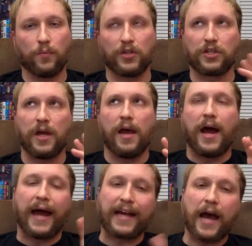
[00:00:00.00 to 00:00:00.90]
which
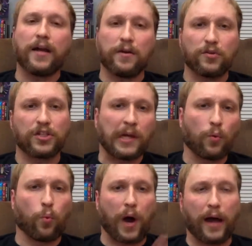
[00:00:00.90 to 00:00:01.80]
I kind of
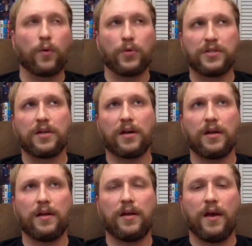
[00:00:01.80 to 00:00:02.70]
understand why it was
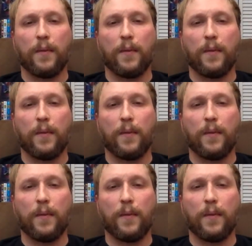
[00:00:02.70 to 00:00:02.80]
done,